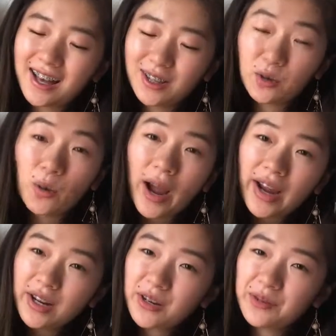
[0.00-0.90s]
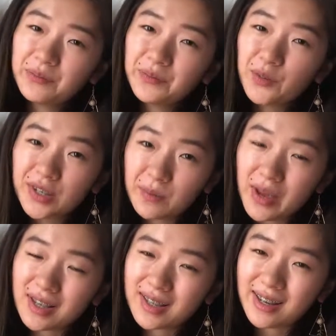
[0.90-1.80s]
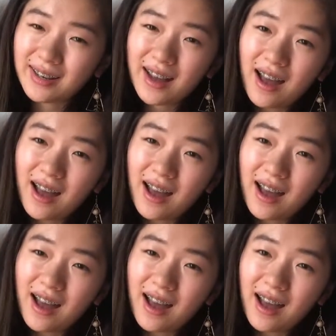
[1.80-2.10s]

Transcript: The choir was amazing.